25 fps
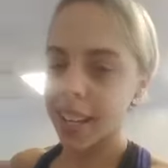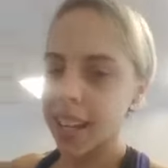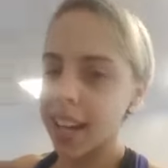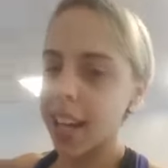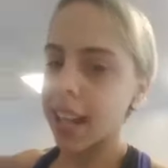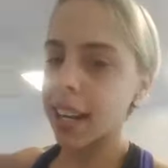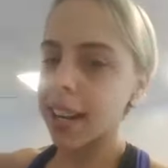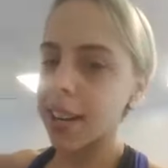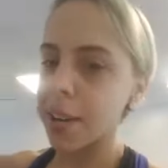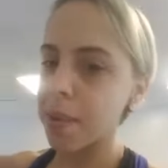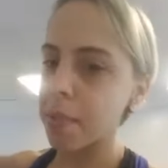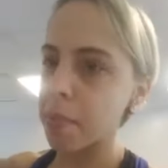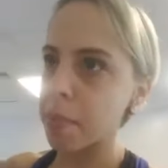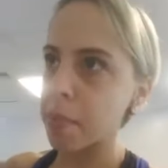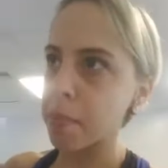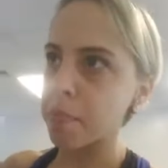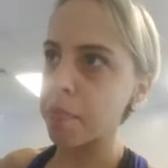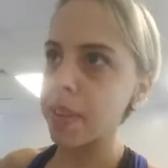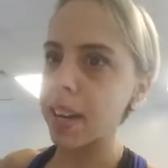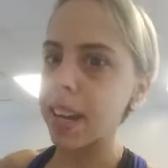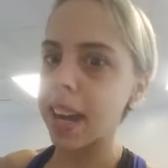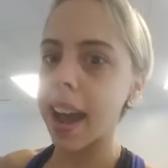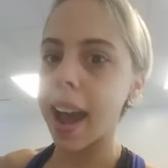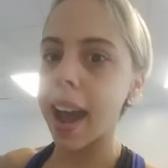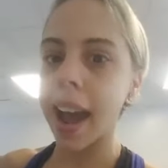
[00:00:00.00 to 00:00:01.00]
and
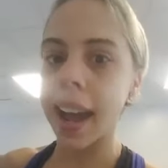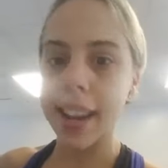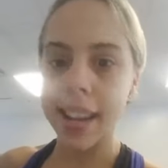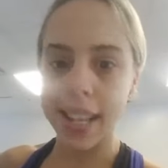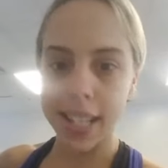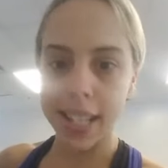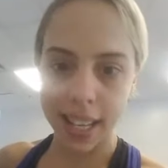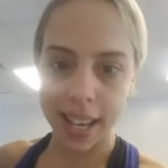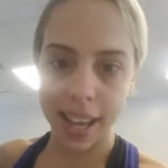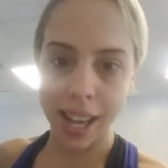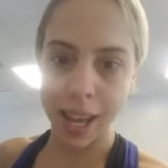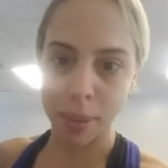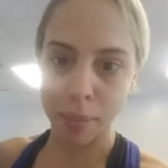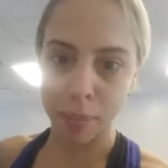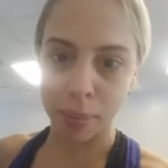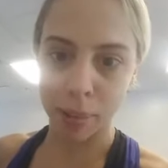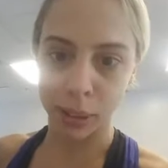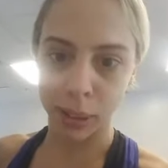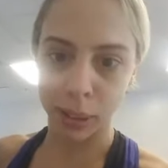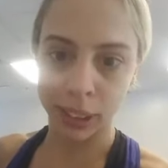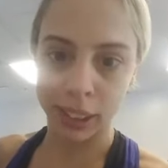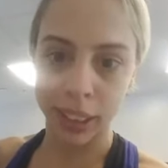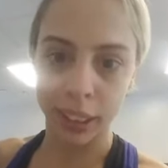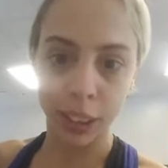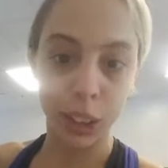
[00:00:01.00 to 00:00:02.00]
I'm
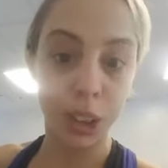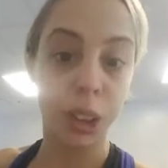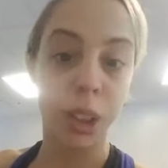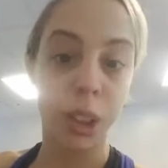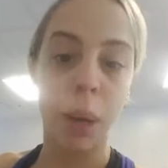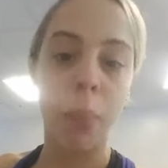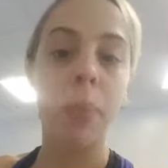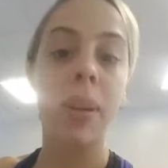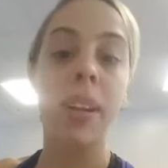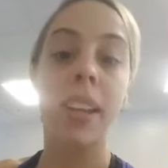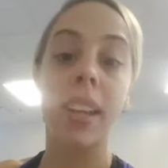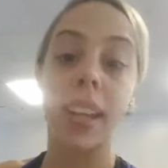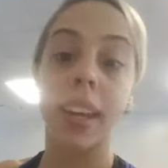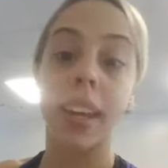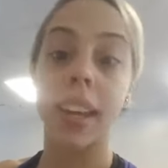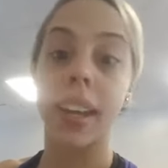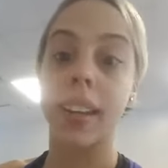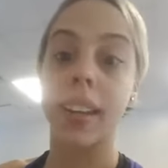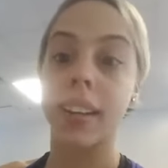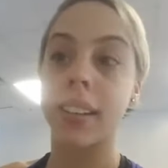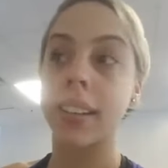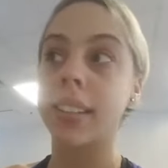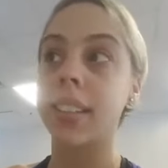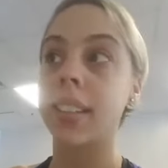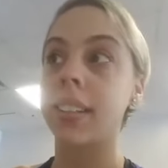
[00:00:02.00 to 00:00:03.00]
98% sure I'm gonna get
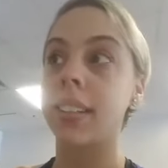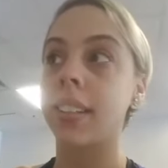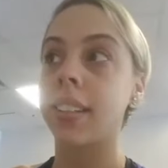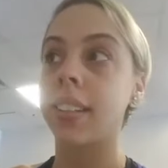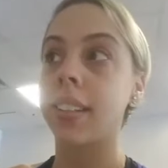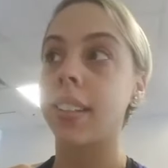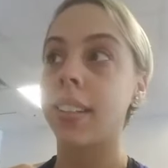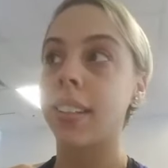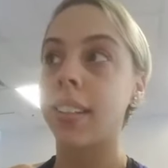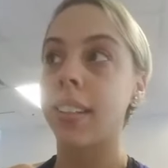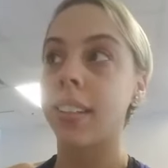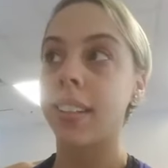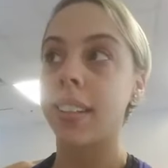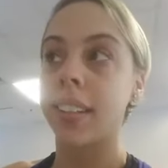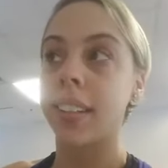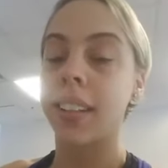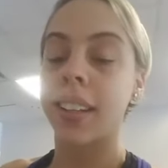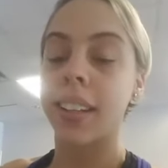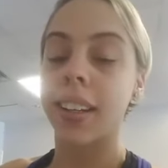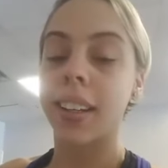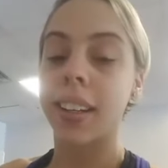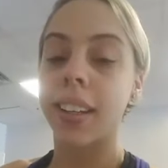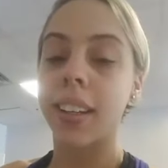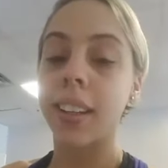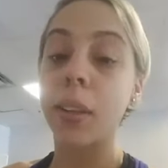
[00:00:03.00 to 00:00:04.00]

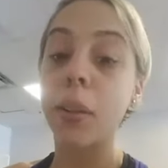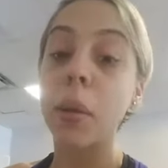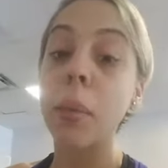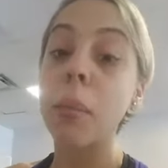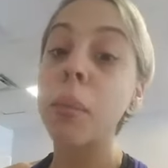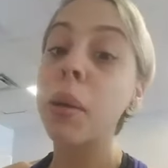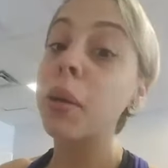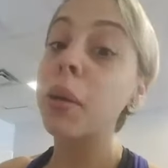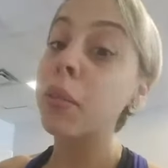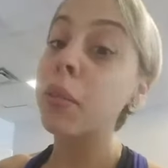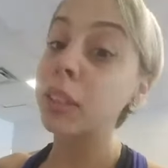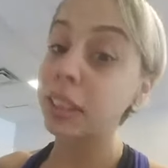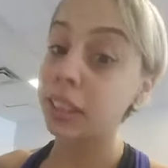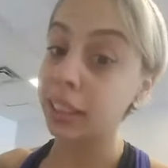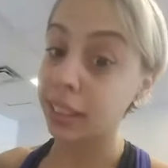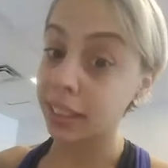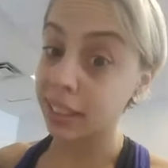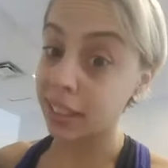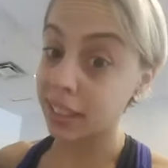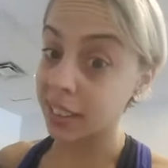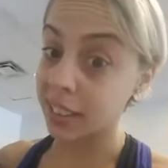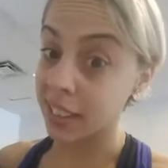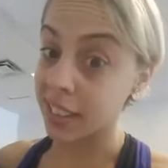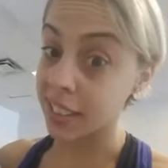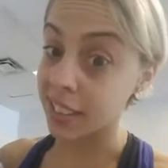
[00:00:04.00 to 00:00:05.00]
a little bit of
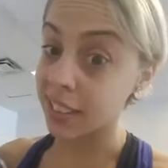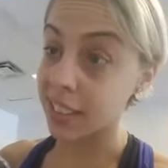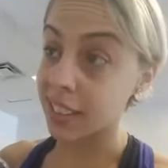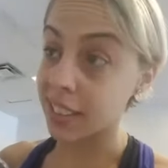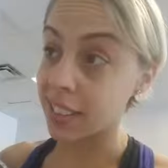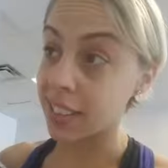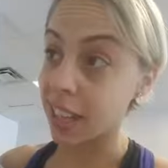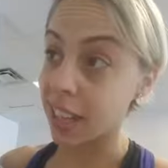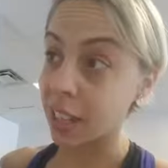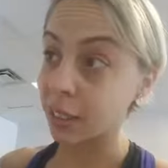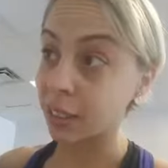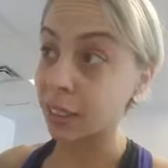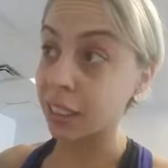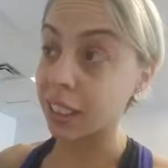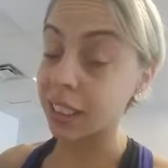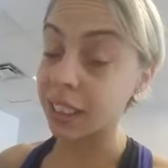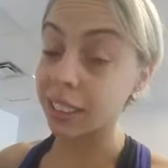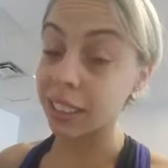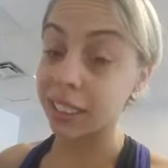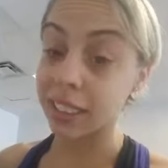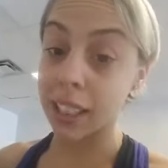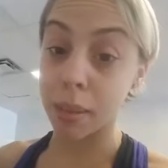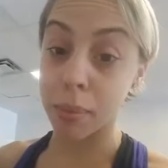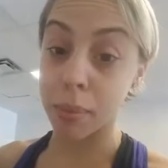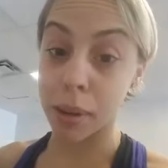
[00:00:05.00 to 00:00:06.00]
resistance. I was gonna
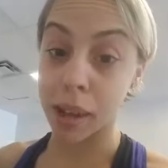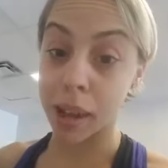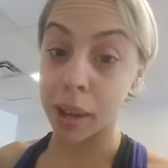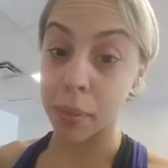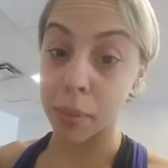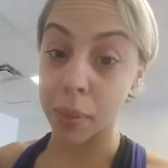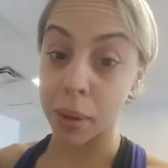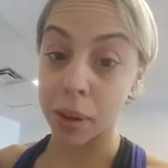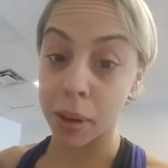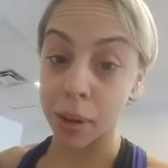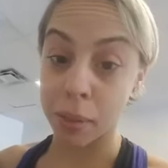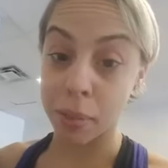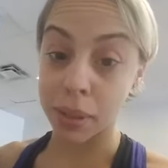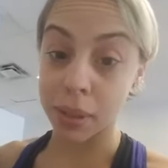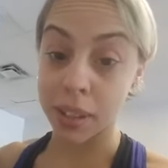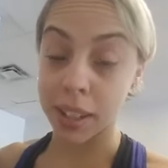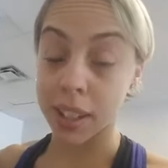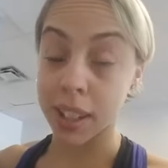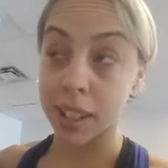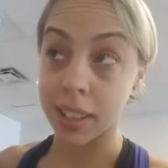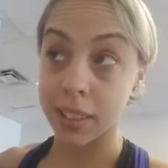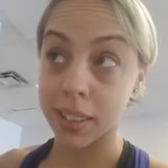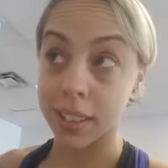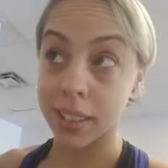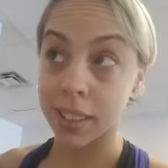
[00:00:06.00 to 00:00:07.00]
say a bad word, but then
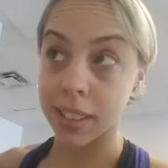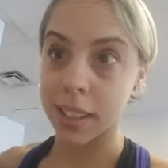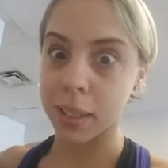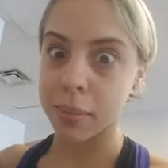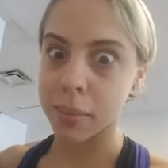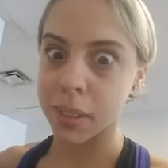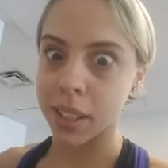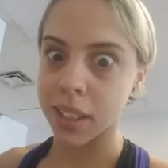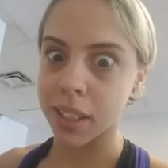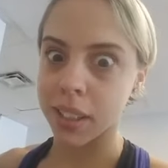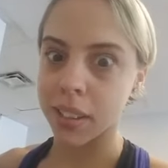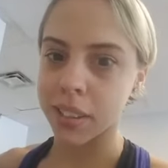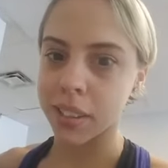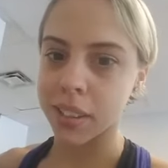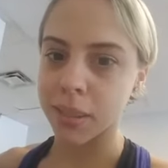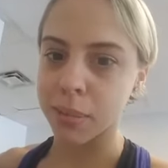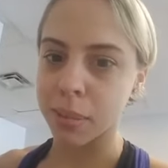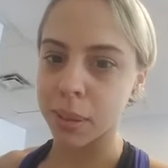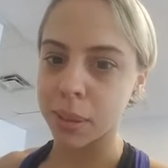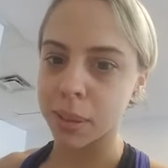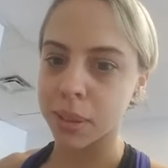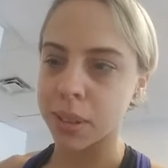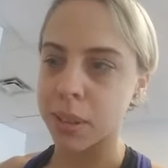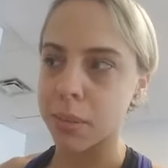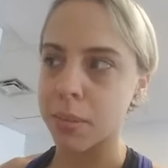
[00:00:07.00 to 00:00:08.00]
I was like, Megan, you're
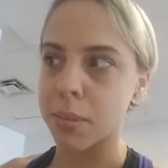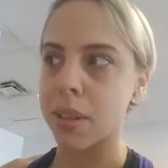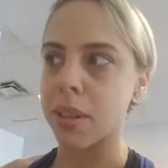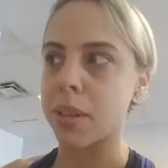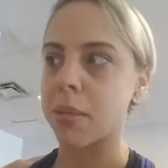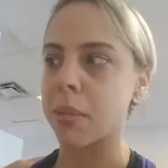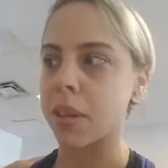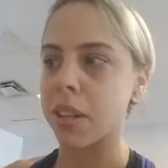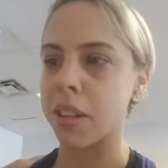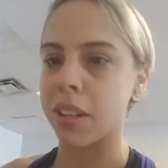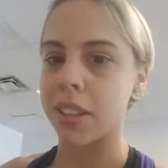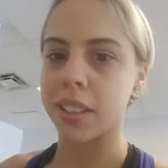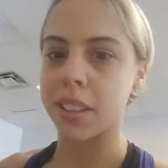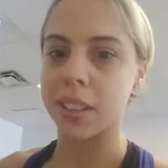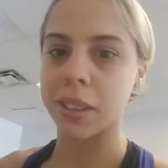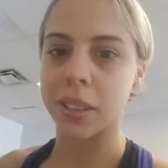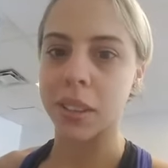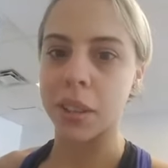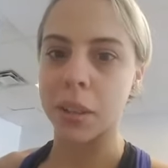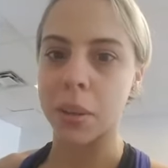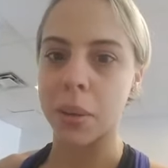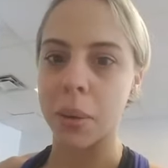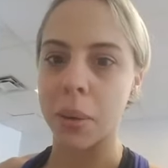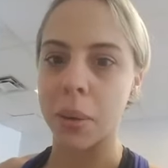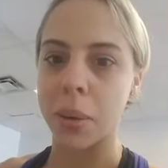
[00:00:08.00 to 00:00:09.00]
supposed to be at work,
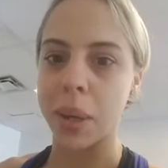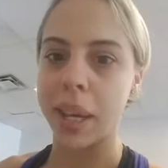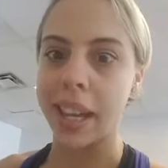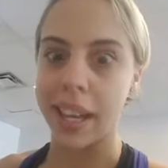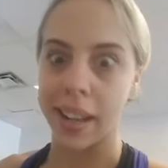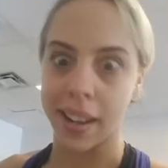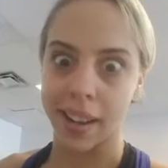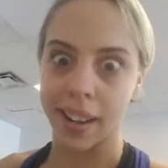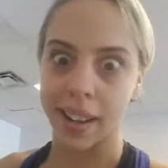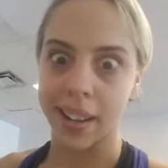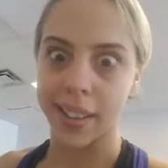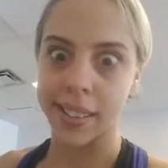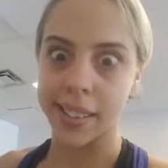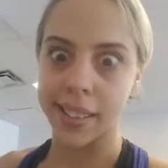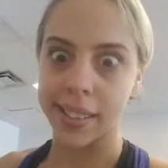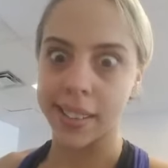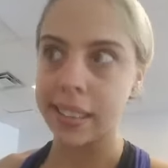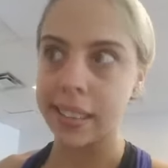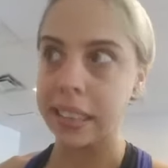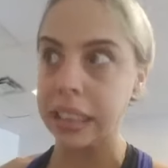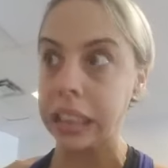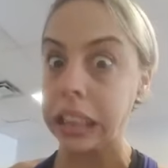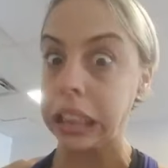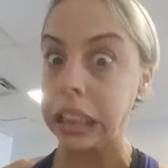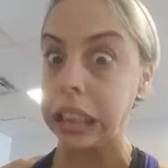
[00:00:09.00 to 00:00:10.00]
so edit.
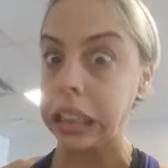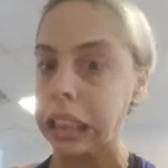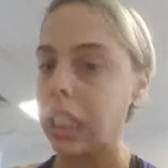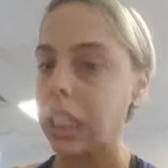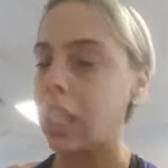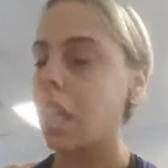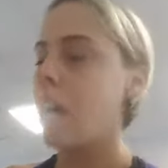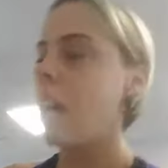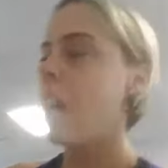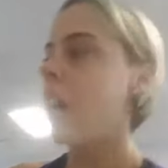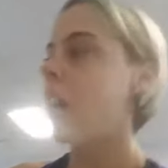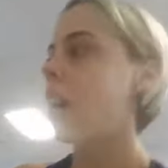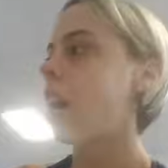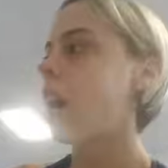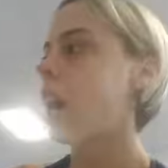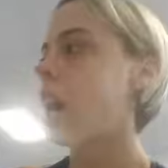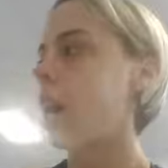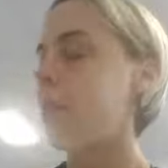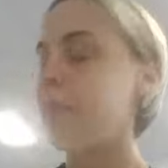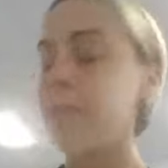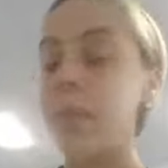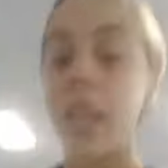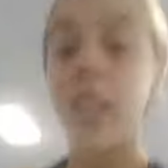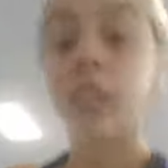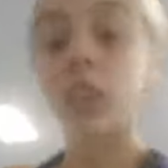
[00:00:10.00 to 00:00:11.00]

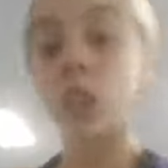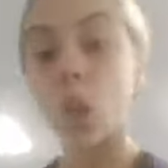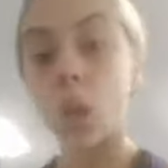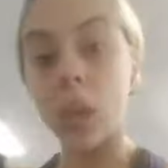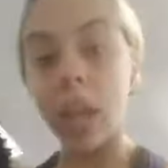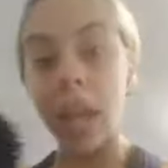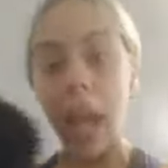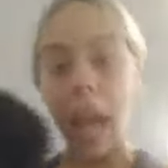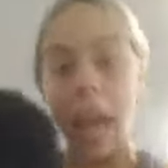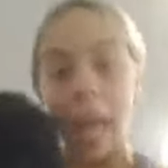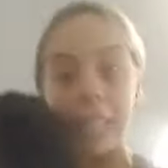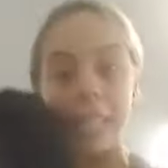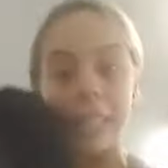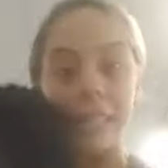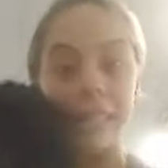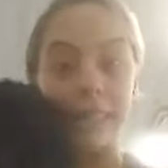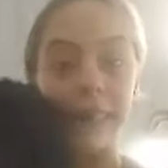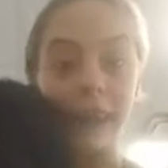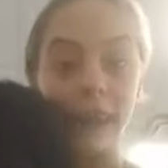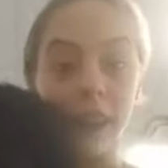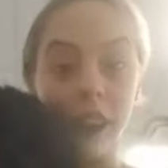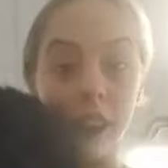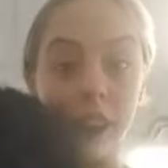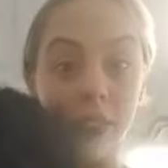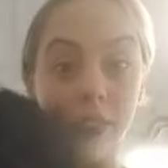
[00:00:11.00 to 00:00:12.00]
Um, so yeah, this is
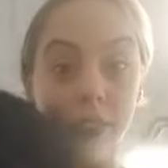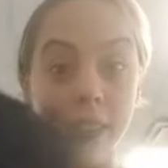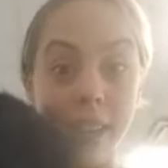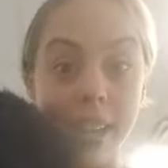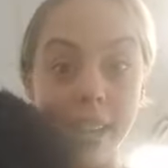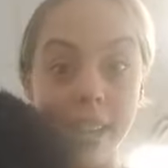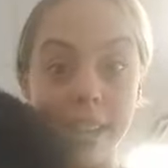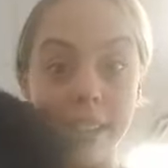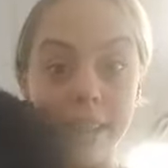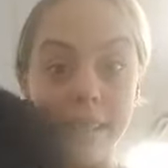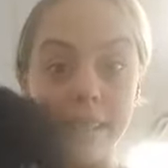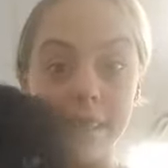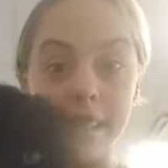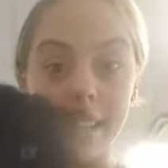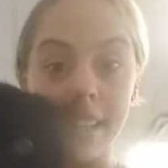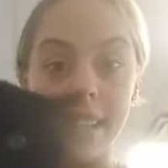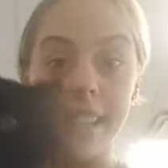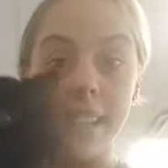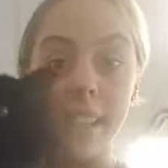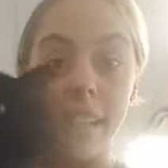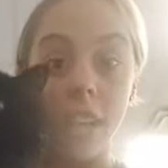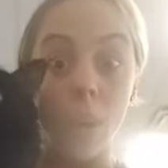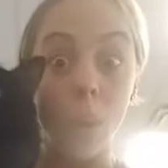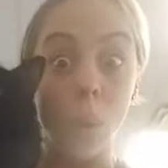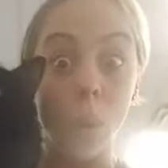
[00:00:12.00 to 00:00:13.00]
our friend.
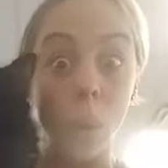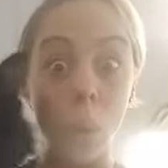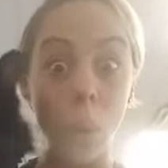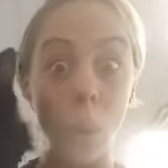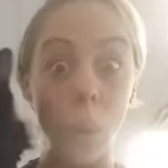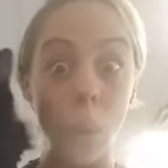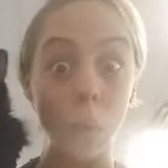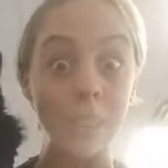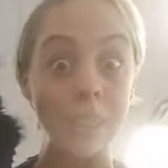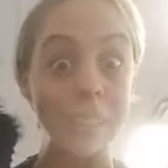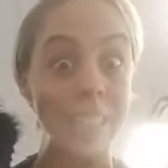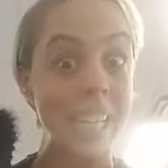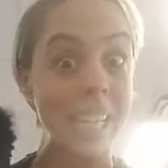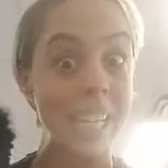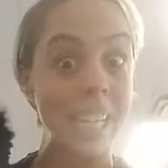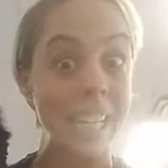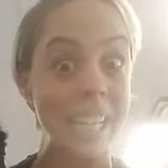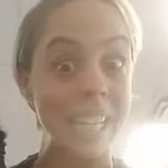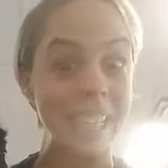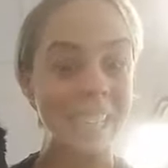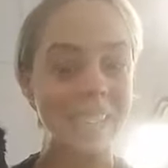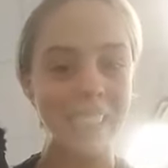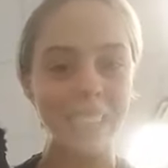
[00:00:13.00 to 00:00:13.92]
Woo, see, she's